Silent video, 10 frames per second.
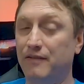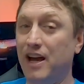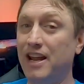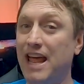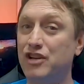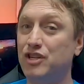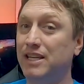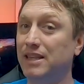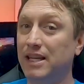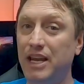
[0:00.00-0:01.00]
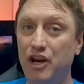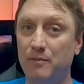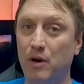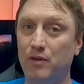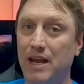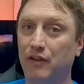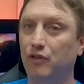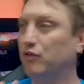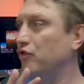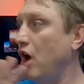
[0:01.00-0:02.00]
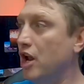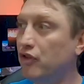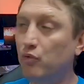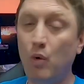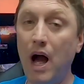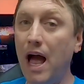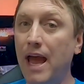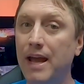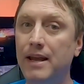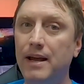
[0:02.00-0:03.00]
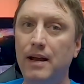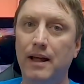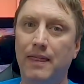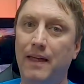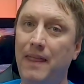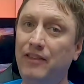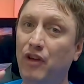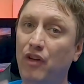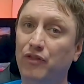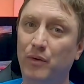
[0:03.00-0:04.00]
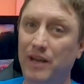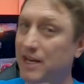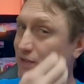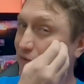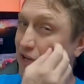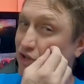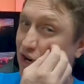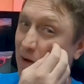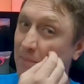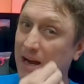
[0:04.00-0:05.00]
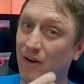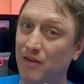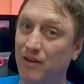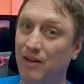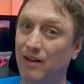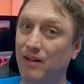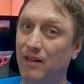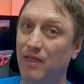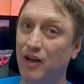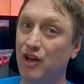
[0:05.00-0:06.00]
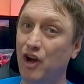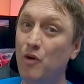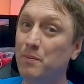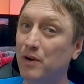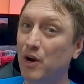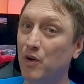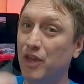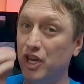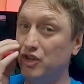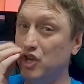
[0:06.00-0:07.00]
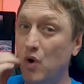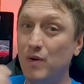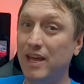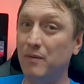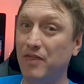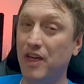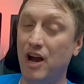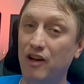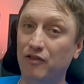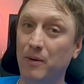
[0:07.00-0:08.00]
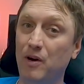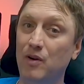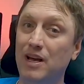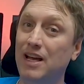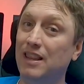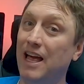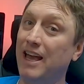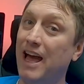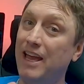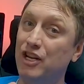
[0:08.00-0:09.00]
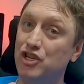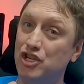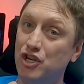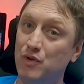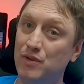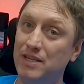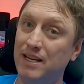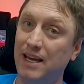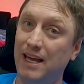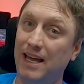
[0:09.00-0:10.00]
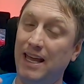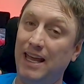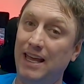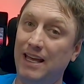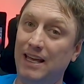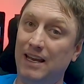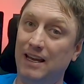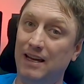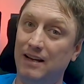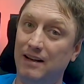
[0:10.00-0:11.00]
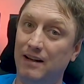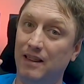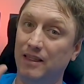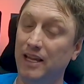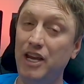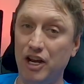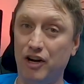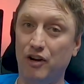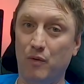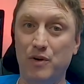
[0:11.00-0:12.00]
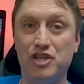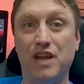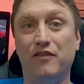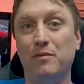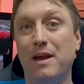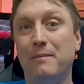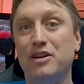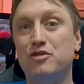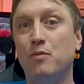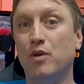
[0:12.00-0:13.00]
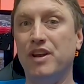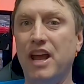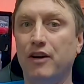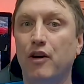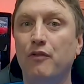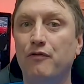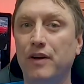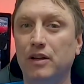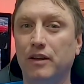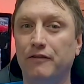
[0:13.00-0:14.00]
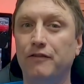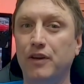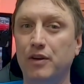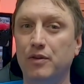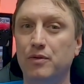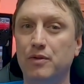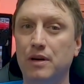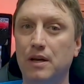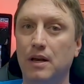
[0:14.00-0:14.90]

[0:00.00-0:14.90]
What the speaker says: got it actually in linear mode now, so it's not as wide, and that's also a nice feature about the GoPro that you don't get with the Osmo. Like, I can shoot in linear, which gives me a much more narrow field of view.